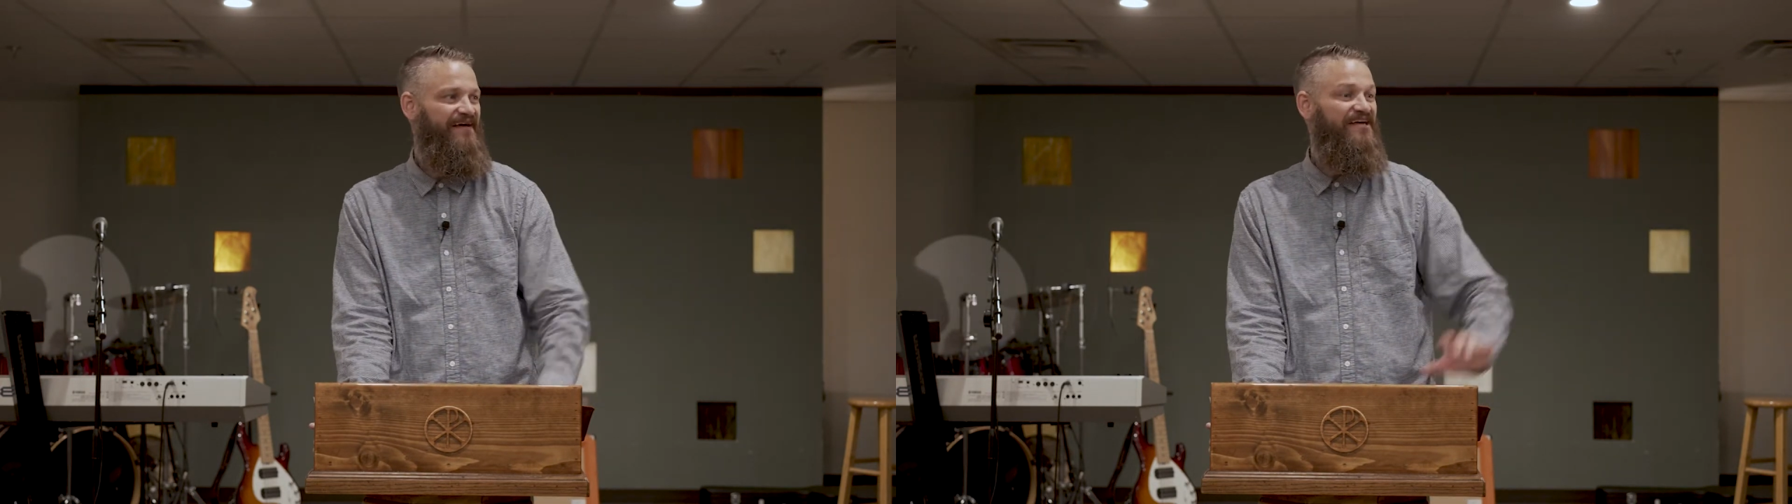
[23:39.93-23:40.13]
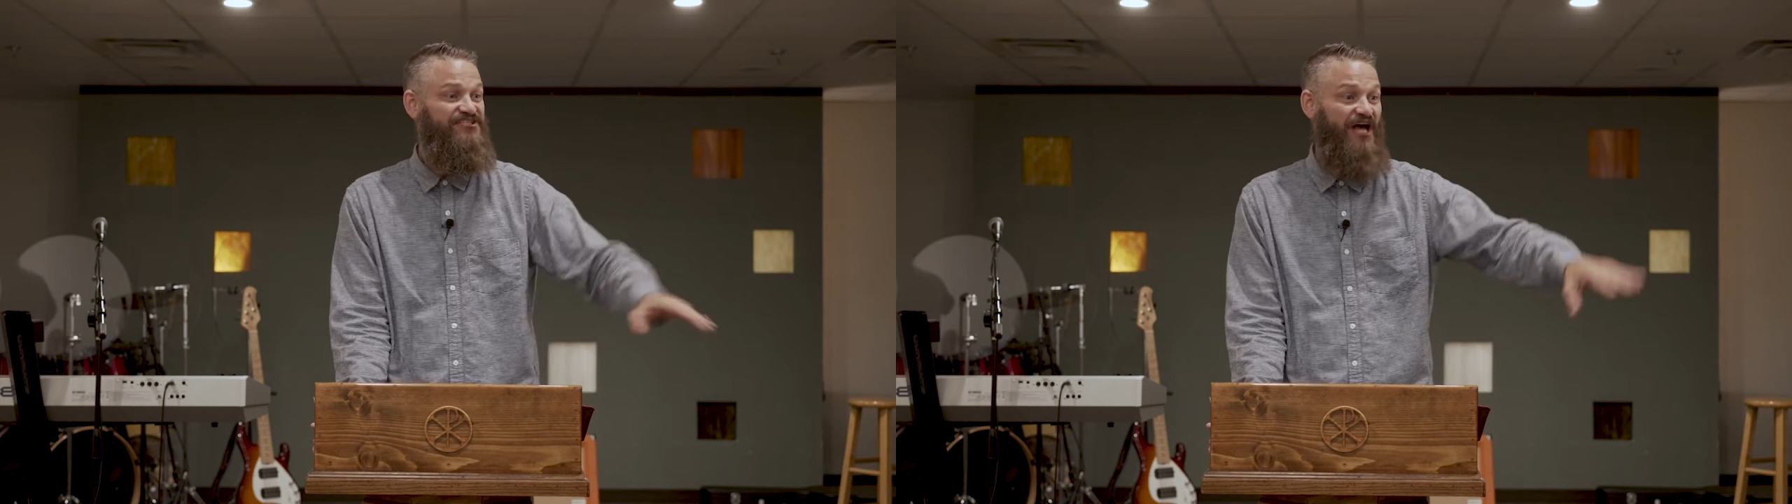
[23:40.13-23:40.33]

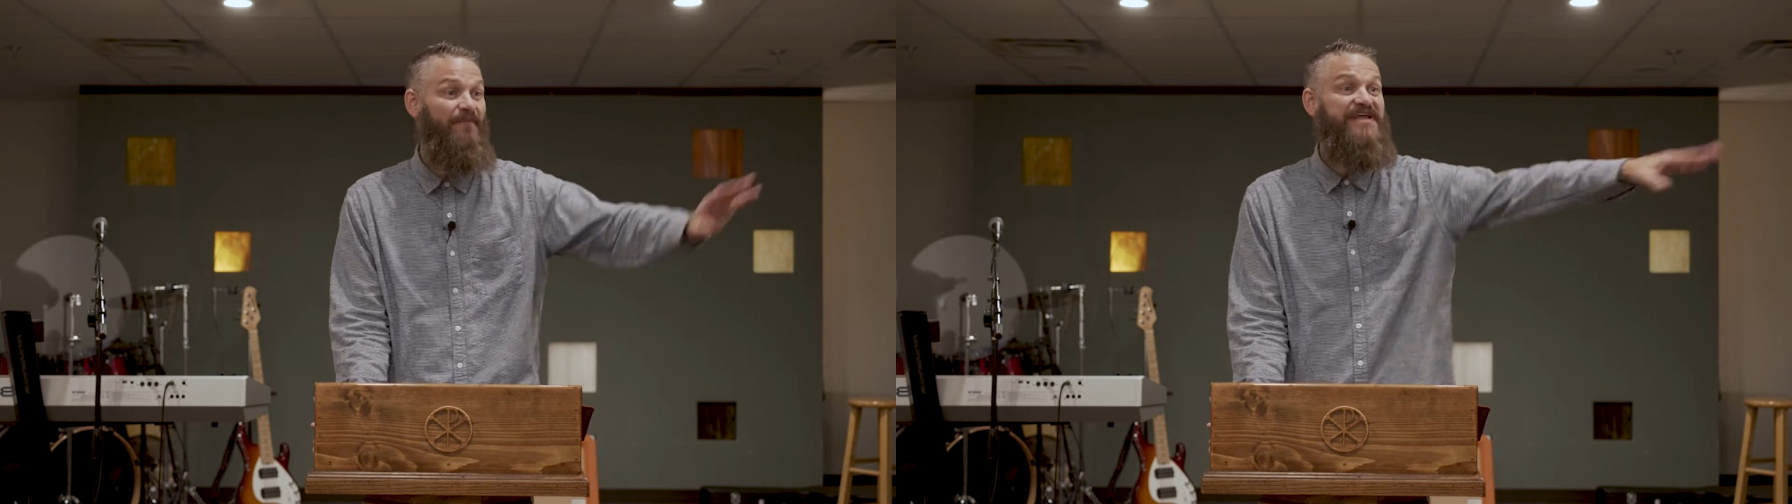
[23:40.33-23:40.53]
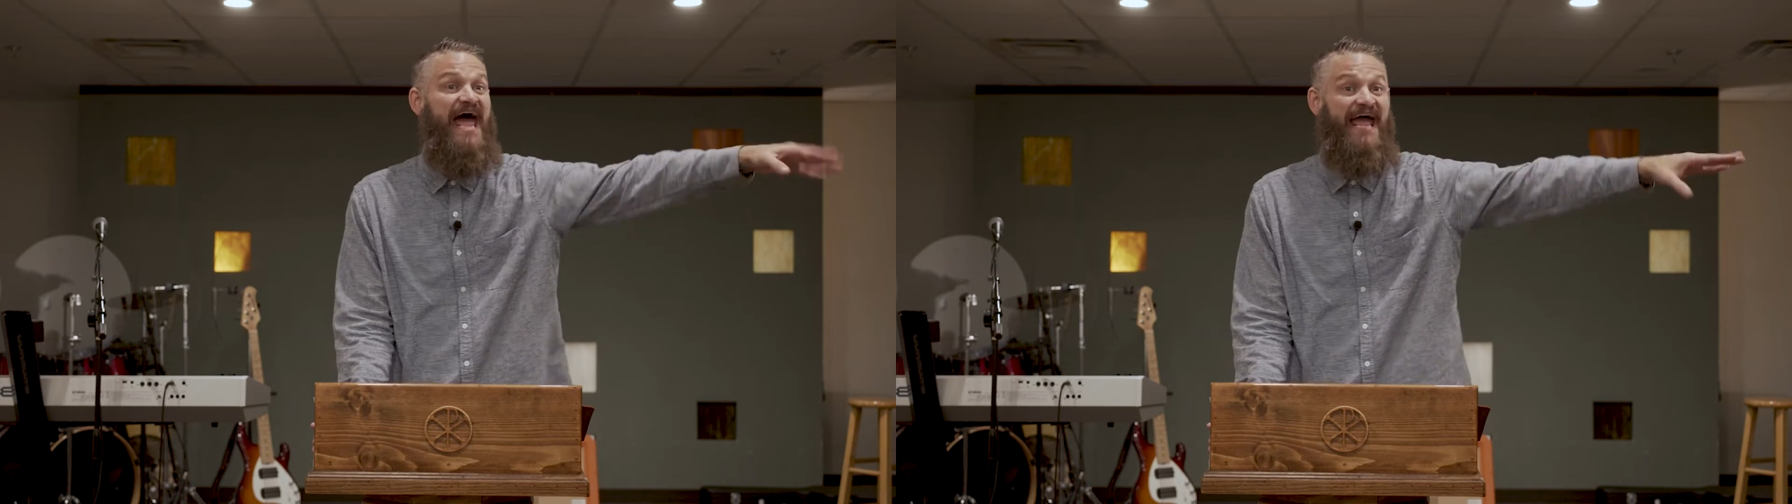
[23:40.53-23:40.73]

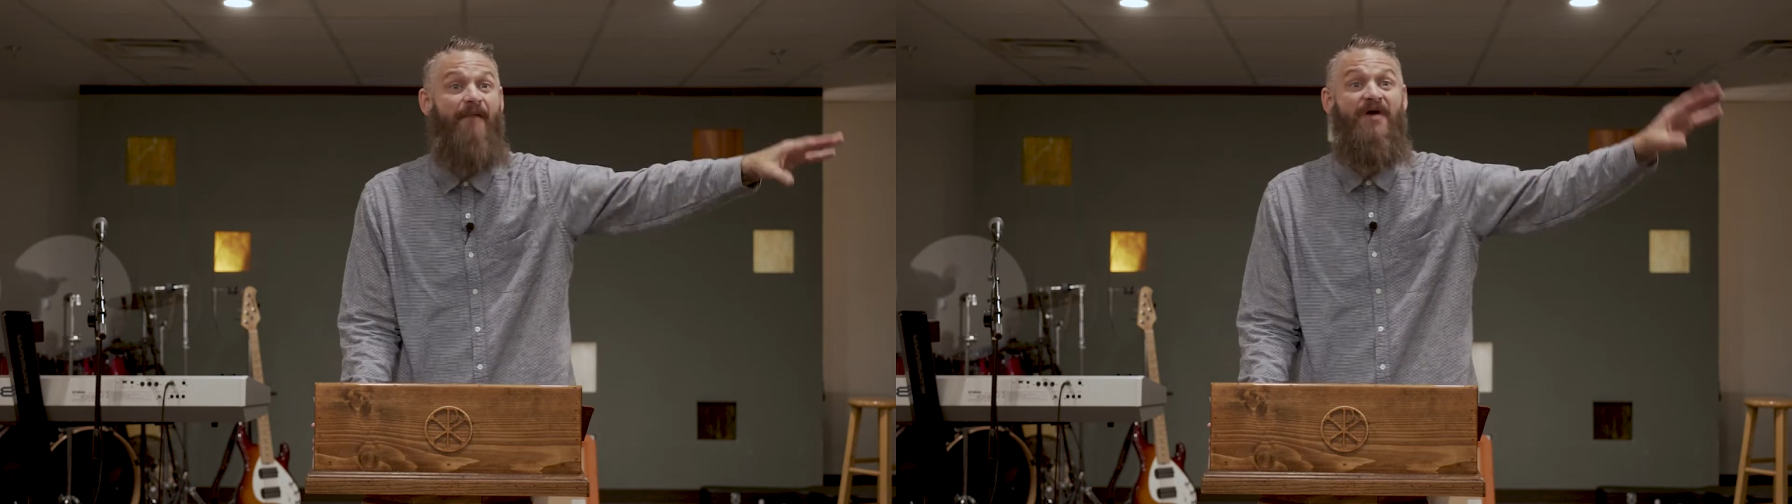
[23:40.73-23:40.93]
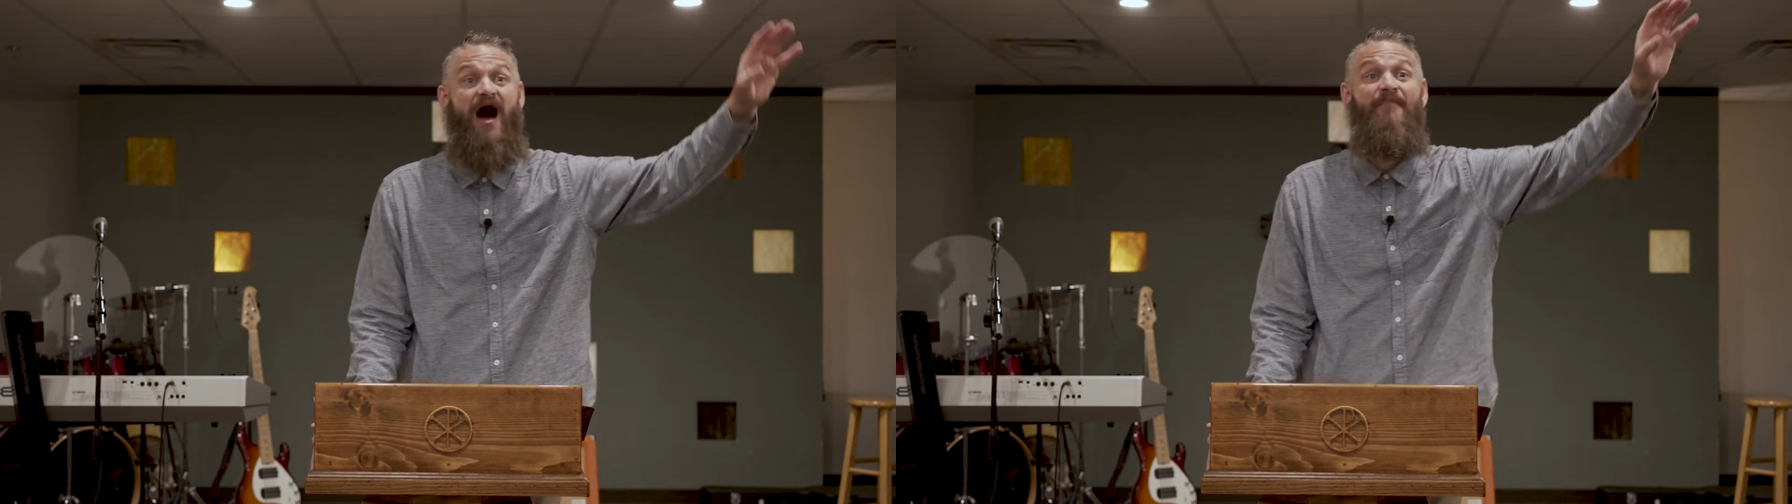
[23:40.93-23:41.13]
Someday,
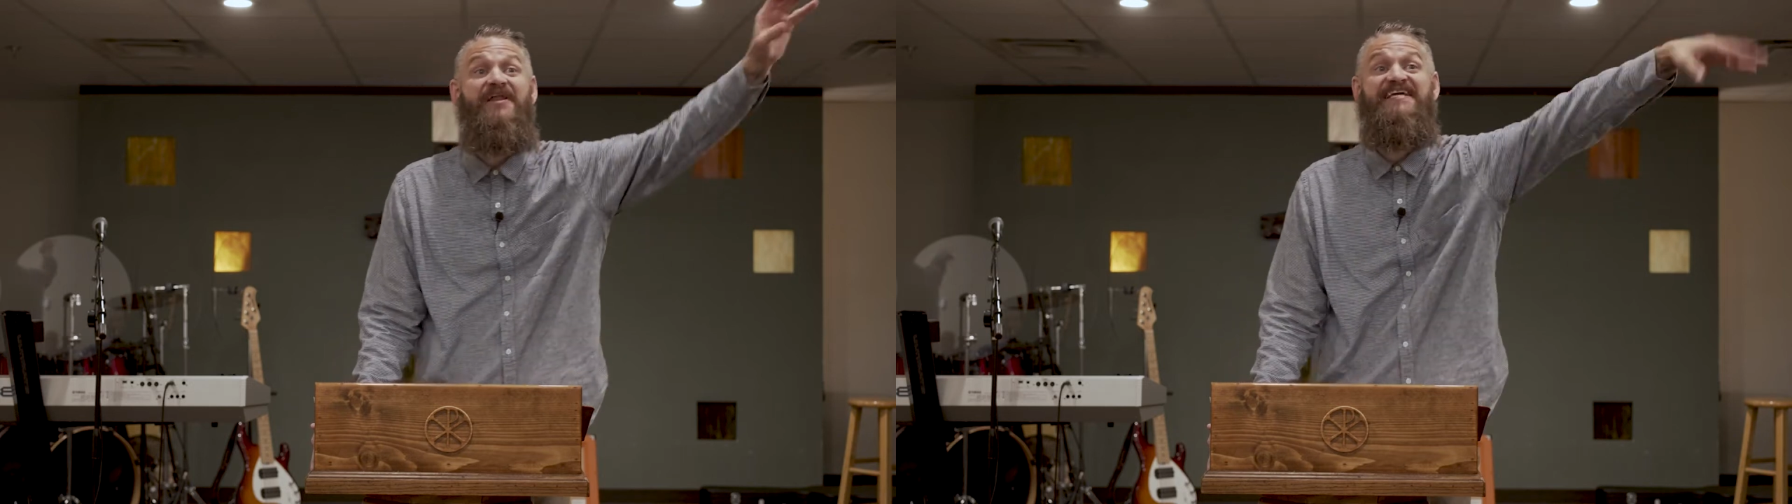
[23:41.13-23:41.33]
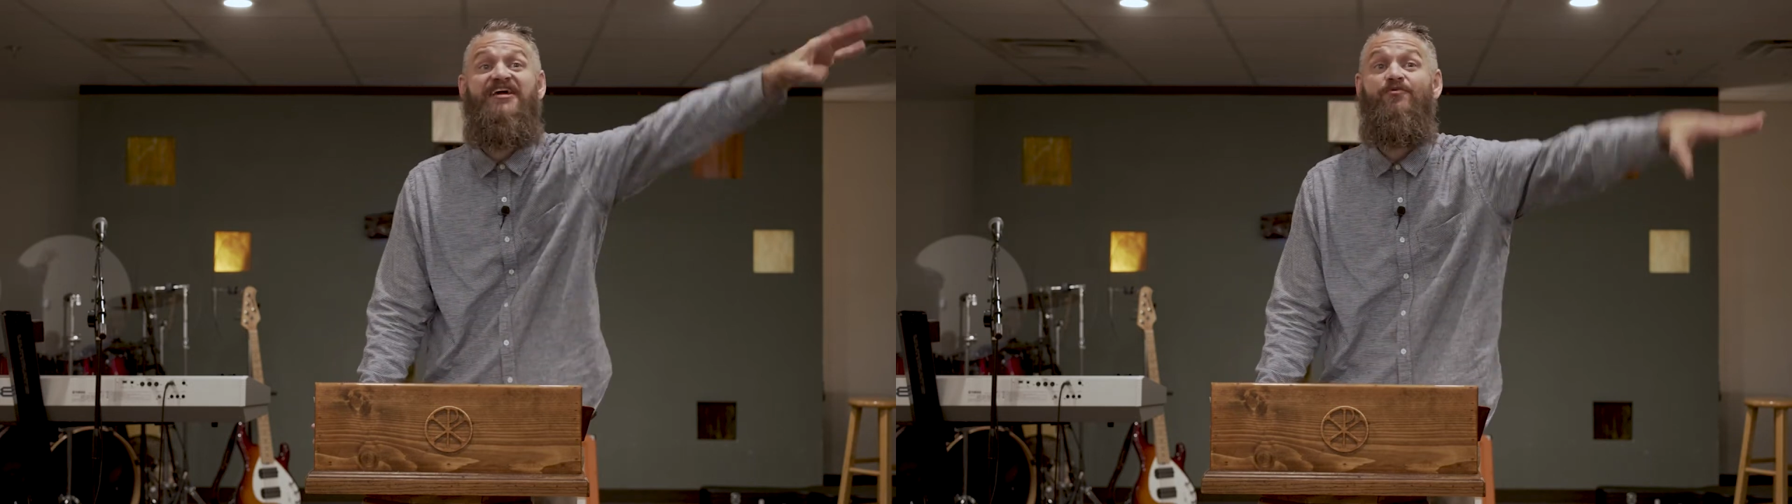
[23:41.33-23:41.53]
I'm going to get